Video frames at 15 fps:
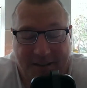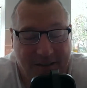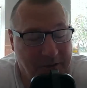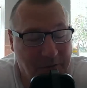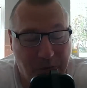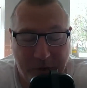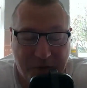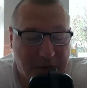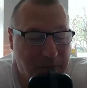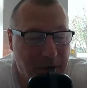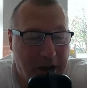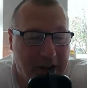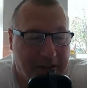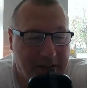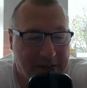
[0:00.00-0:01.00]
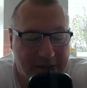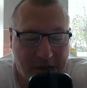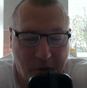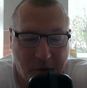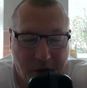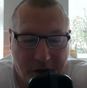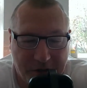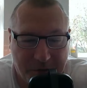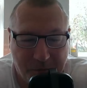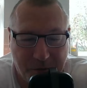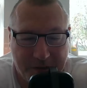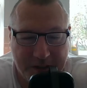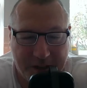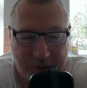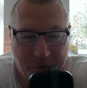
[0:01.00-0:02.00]
with Spurs, it's so hard to
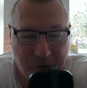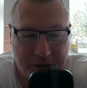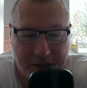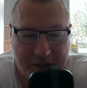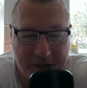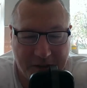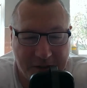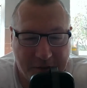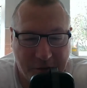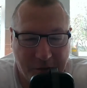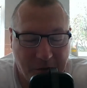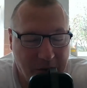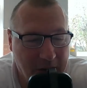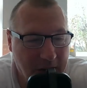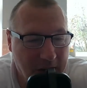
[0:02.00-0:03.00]
predict what they're going to do.